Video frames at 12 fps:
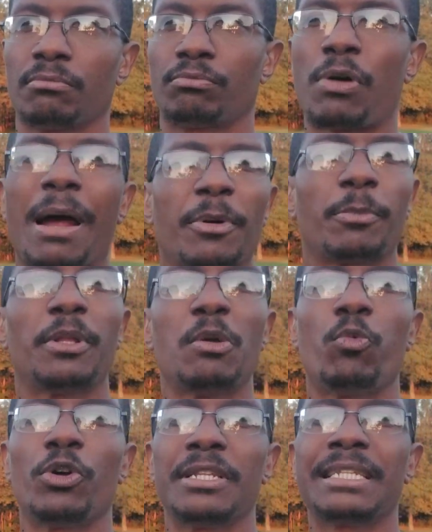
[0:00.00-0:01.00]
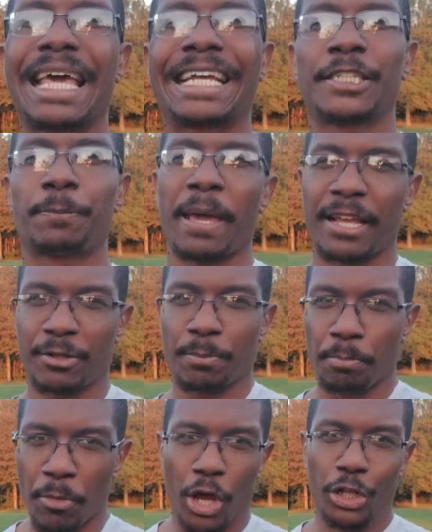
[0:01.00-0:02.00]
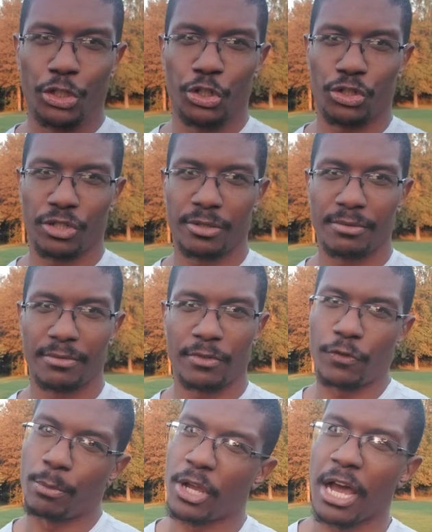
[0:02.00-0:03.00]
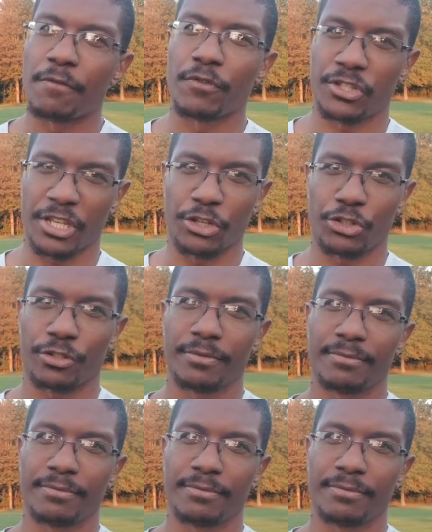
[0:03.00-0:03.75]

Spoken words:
probably wouldn't expect much from a conversation.